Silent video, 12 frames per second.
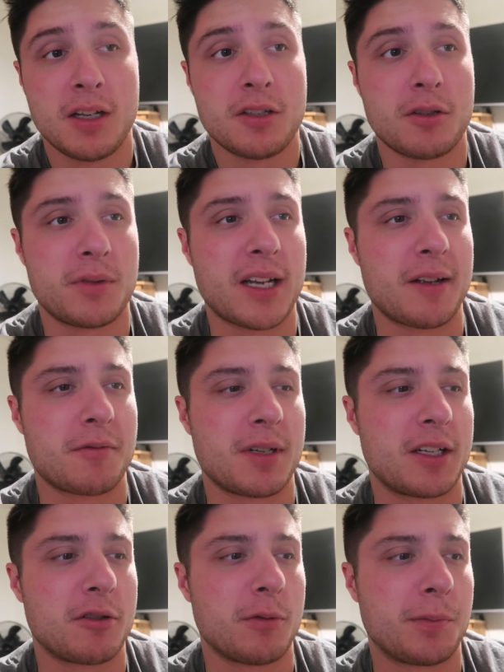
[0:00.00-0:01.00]
sometimes
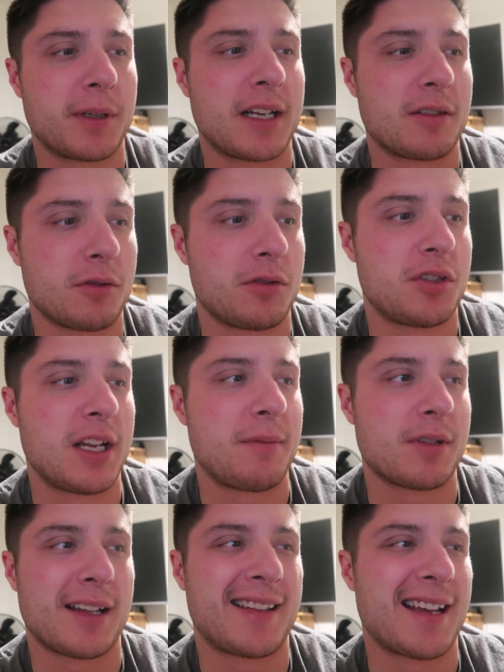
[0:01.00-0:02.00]
when you come up against good
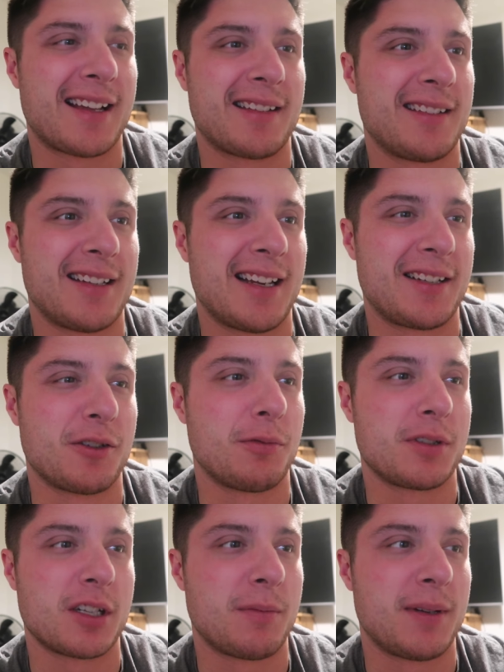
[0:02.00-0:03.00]
teams like that, it's
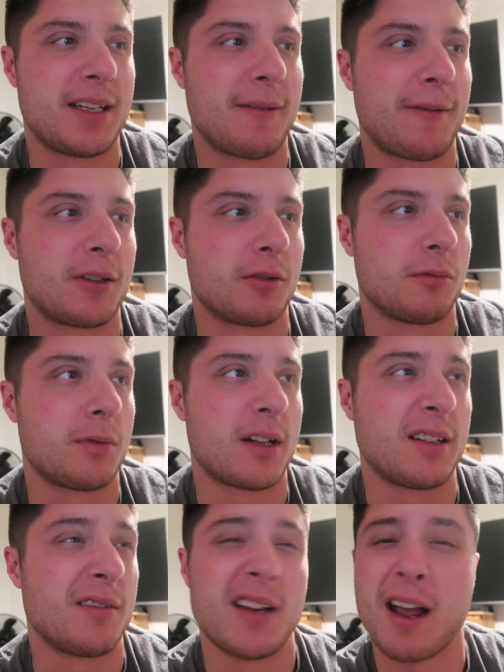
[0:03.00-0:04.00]
always going to be difficult.
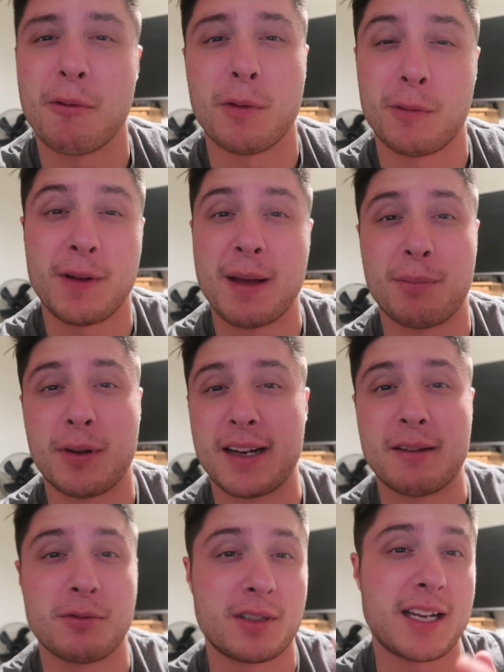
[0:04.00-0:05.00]
And yeah, fair
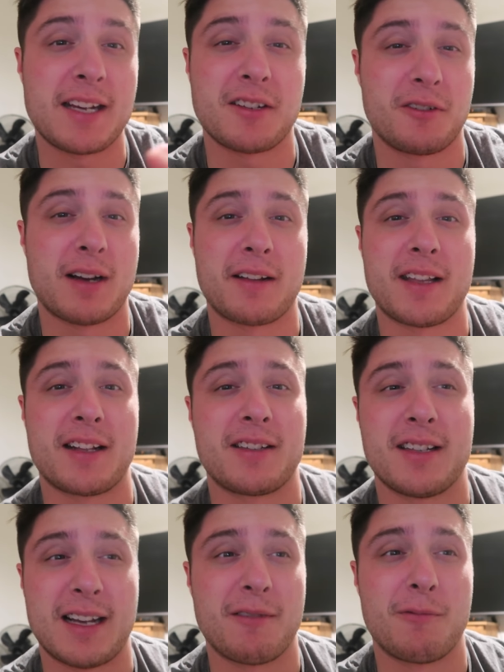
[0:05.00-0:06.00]
play, there was a decent crowd there
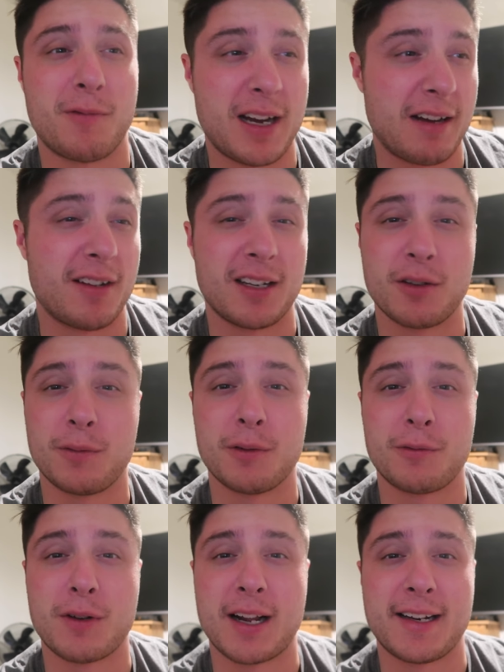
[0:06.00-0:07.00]
tonight. Really, really good
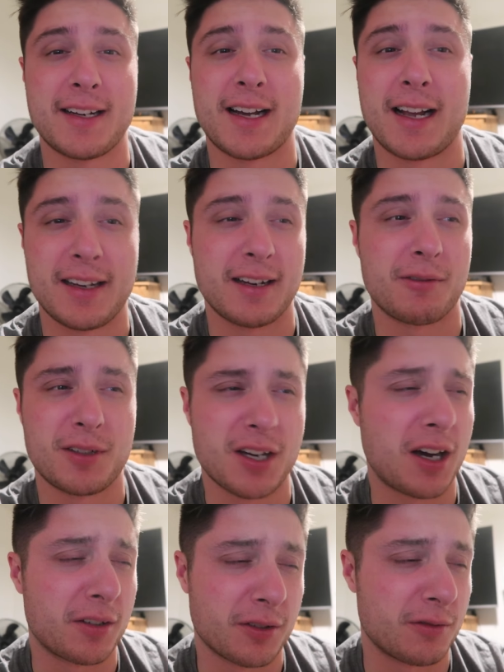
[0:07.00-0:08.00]
for Friday night. You know,
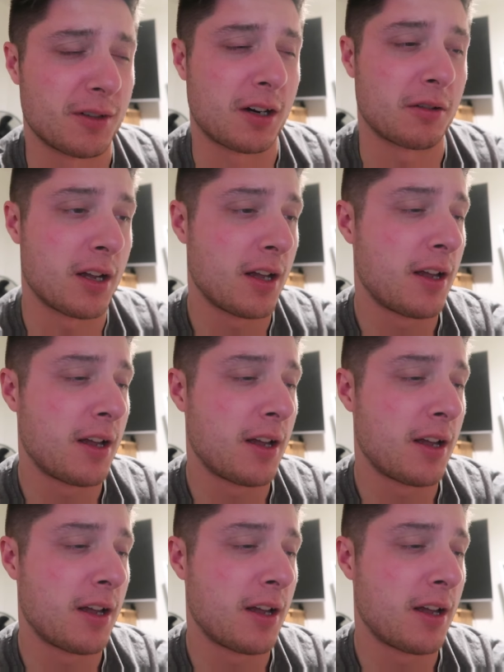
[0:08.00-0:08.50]
can't go wrong